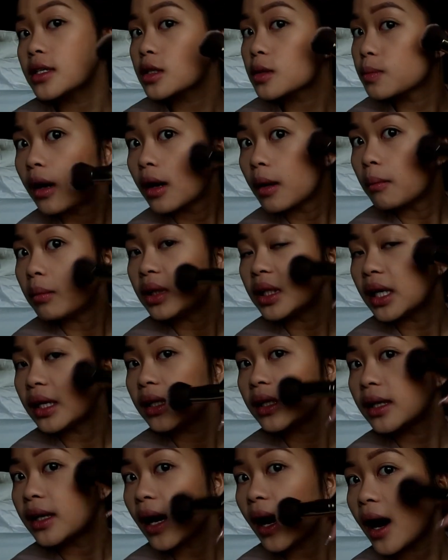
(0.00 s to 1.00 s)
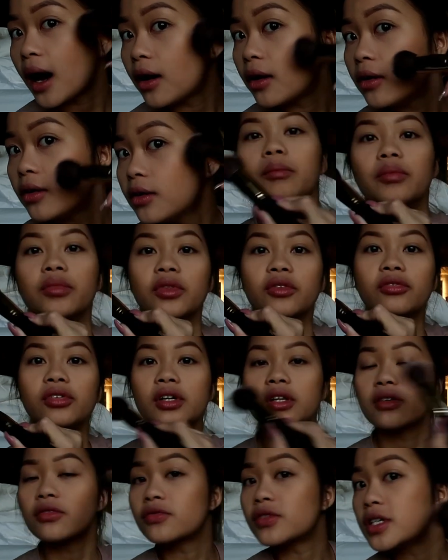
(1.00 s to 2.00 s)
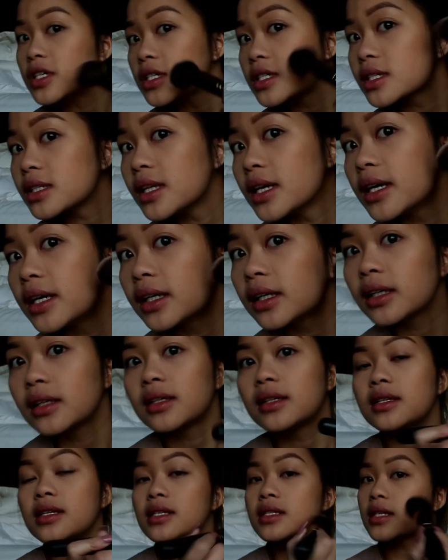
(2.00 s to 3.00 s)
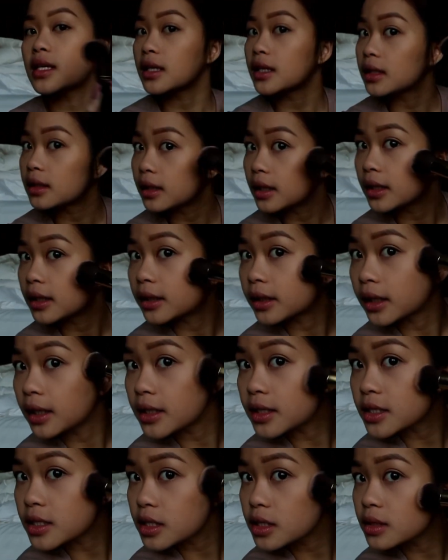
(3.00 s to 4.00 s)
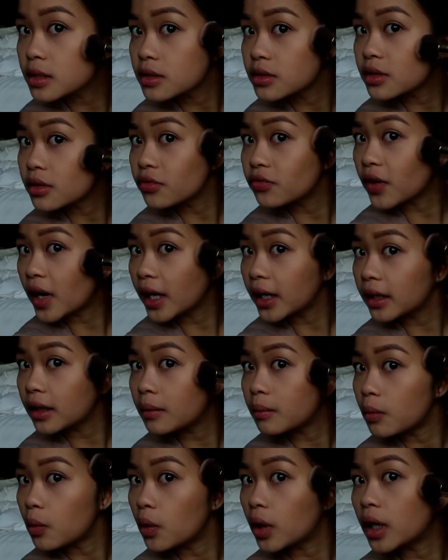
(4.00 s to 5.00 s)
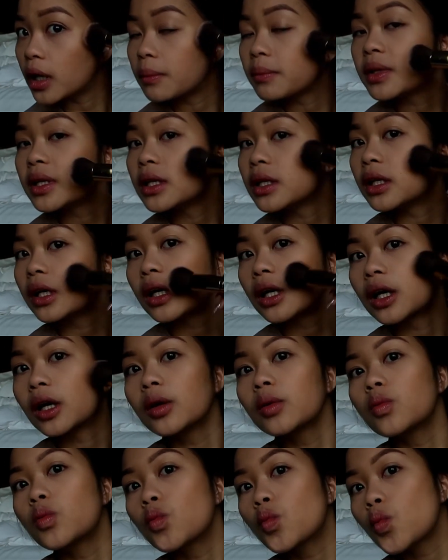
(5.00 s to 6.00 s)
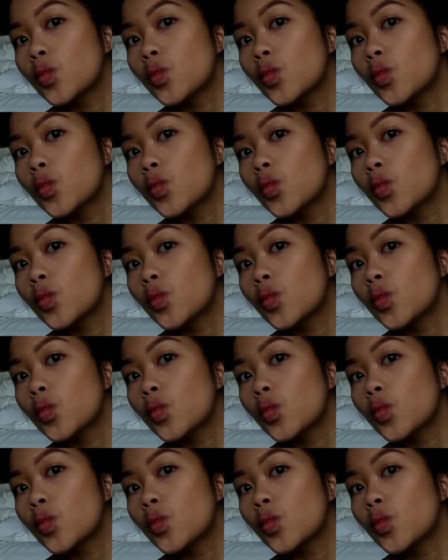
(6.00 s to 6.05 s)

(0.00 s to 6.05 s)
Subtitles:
just blend it out for the first layer, and then the second layer I just define it more up here.